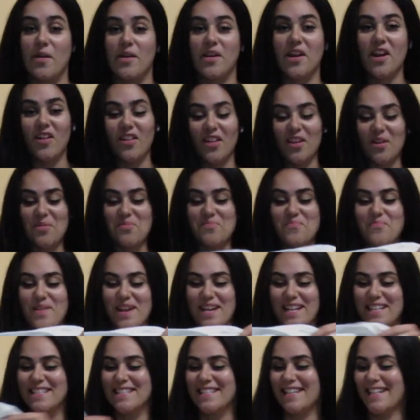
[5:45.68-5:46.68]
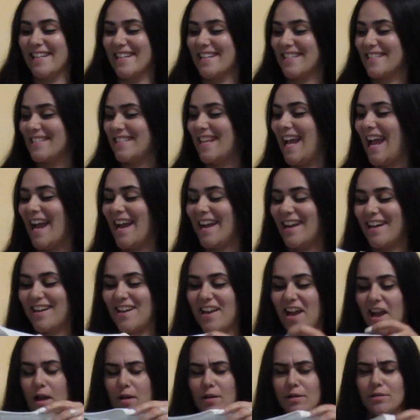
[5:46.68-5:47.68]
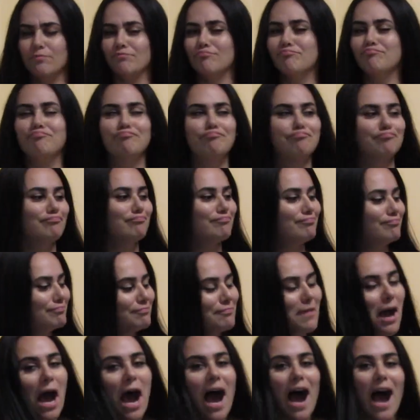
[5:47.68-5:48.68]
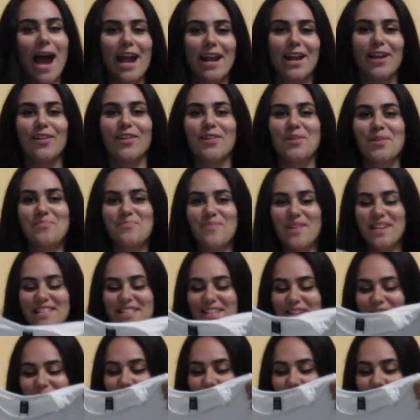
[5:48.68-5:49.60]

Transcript: I got like a basic tank. I got like a basic